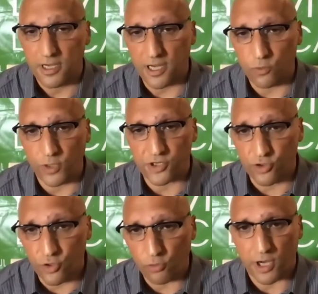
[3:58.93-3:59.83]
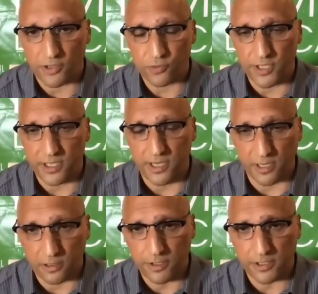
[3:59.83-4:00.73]
in which no country,
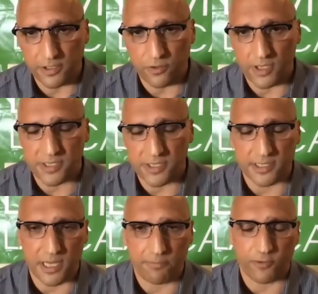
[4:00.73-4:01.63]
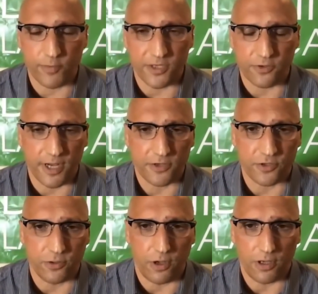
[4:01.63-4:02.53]
including the U.S., is exempt from
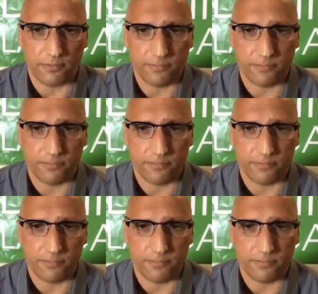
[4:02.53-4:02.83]
international law.